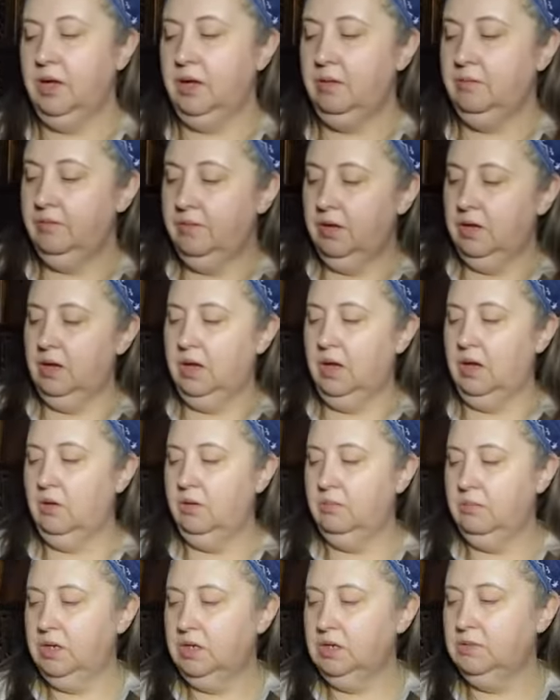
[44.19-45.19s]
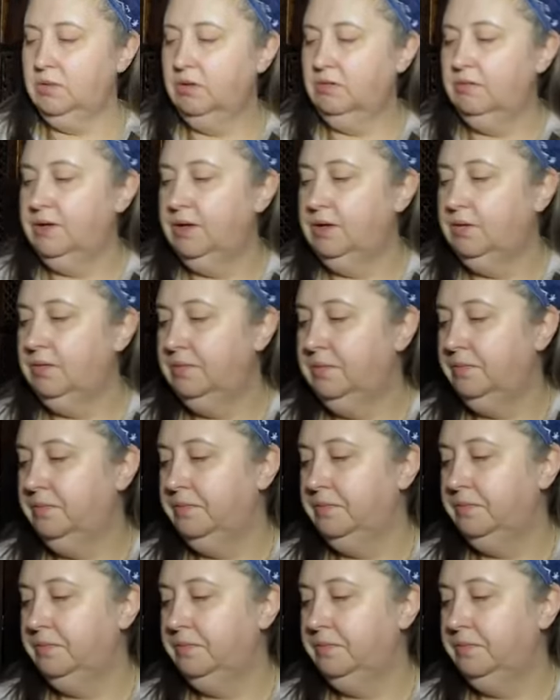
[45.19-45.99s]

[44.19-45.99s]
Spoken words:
that and how it makes me feel.